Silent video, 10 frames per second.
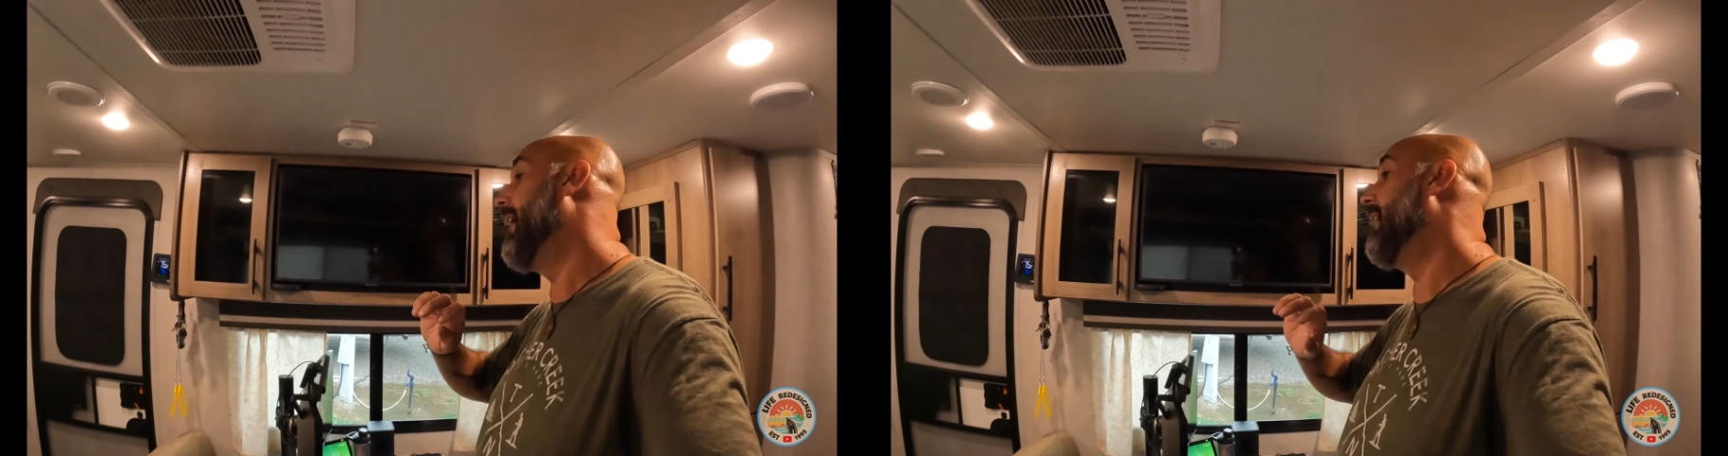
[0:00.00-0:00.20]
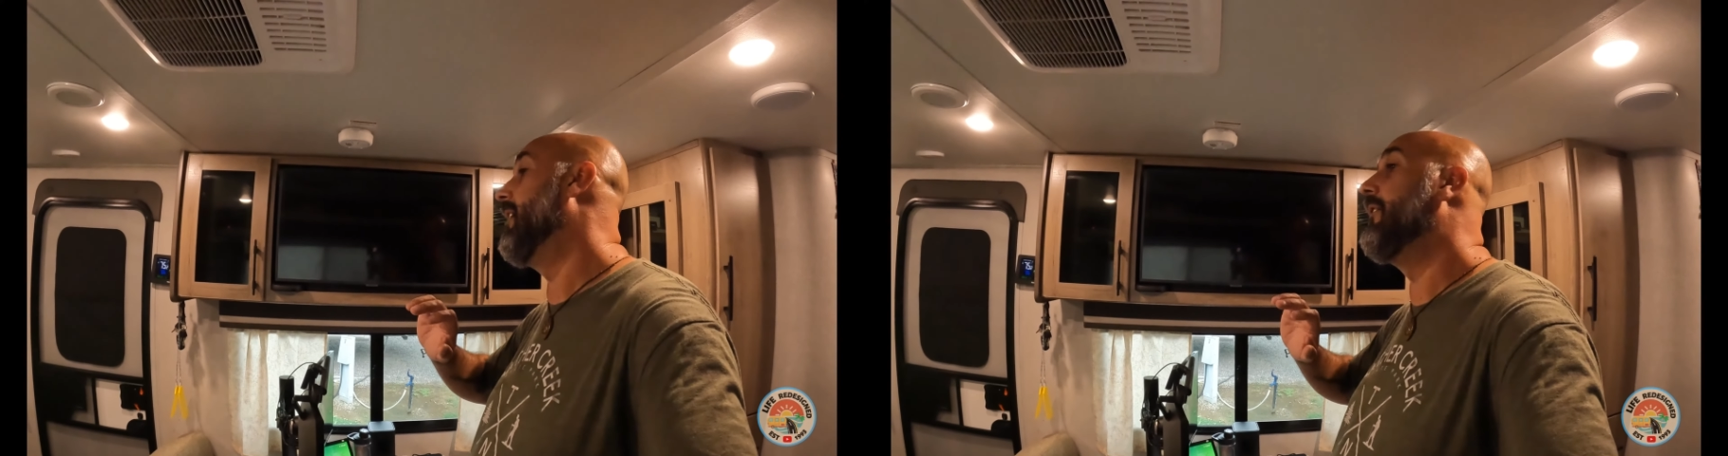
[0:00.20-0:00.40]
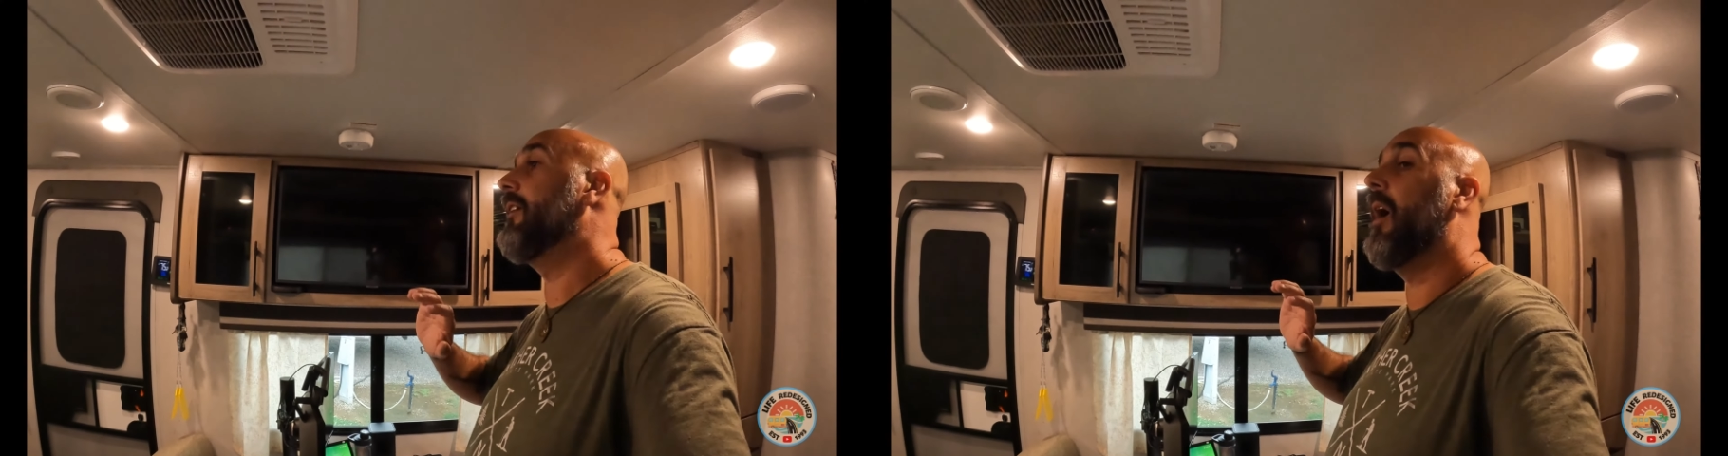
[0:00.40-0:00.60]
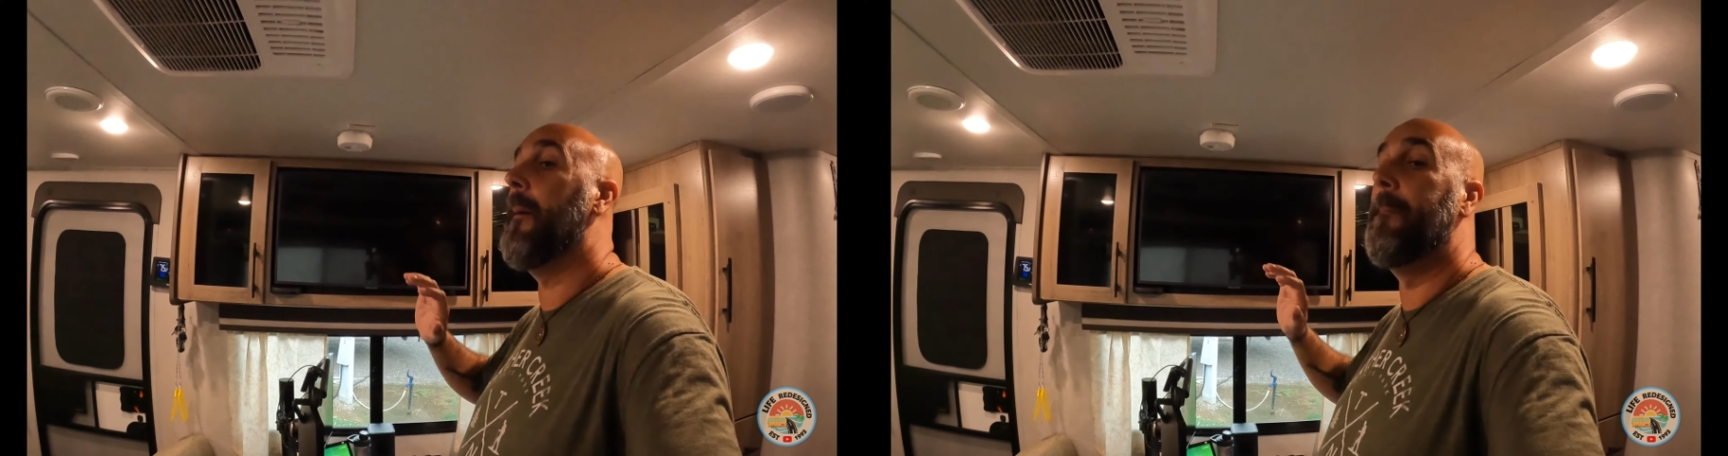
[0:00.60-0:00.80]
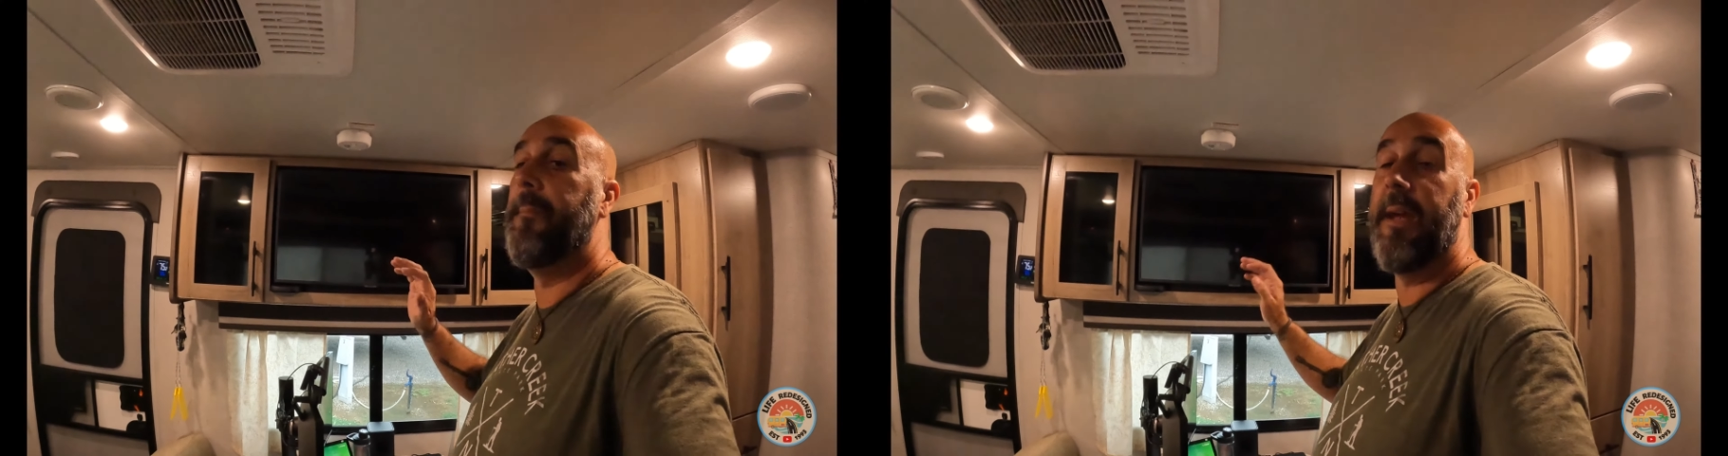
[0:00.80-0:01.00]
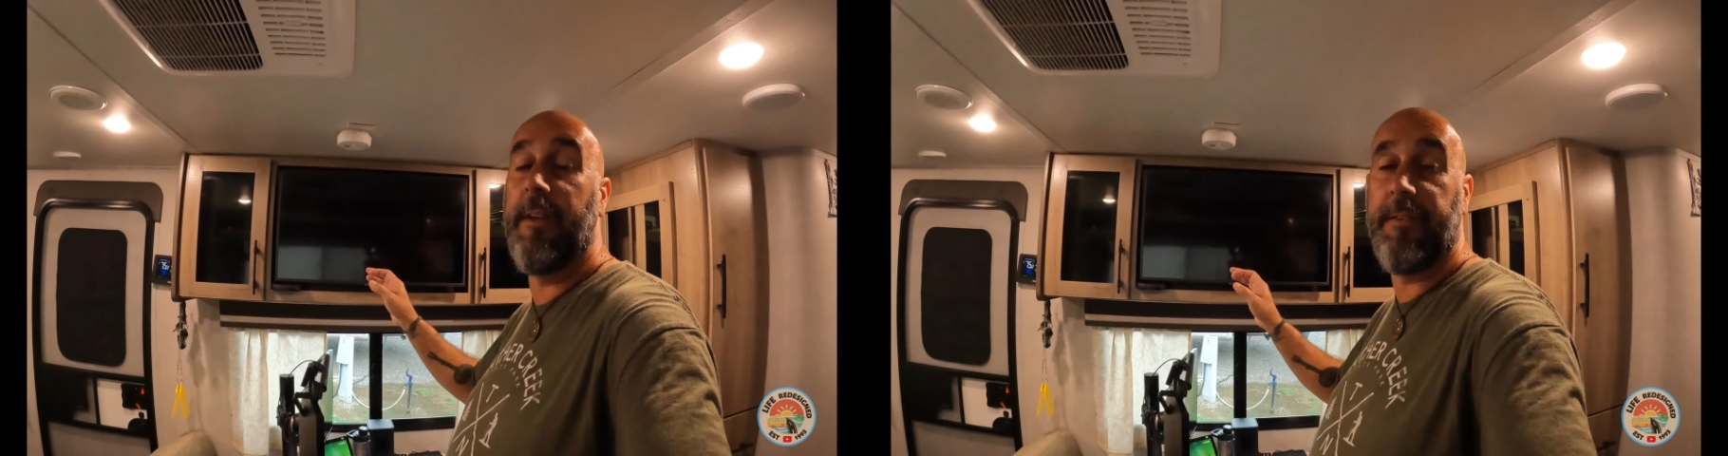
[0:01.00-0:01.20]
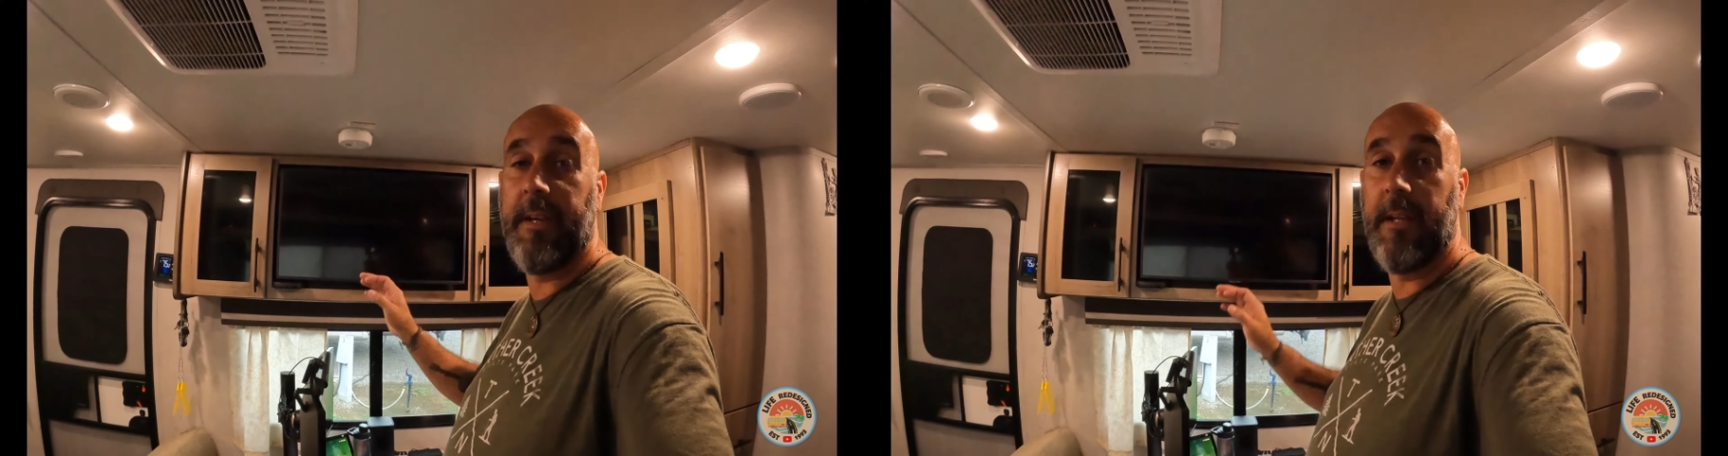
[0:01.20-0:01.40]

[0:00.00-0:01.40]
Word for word: It is amazing.